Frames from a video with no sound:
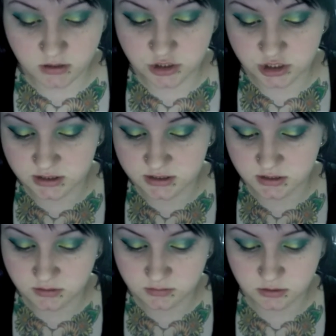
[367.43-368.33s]
Just
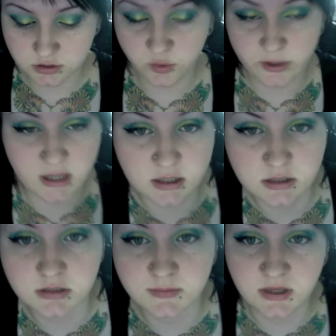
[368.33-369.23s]
tweak
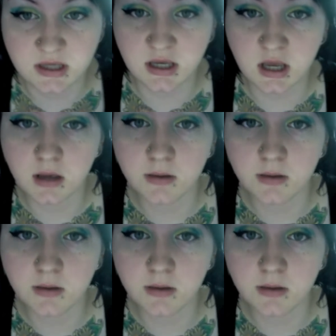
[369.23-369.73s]
it to be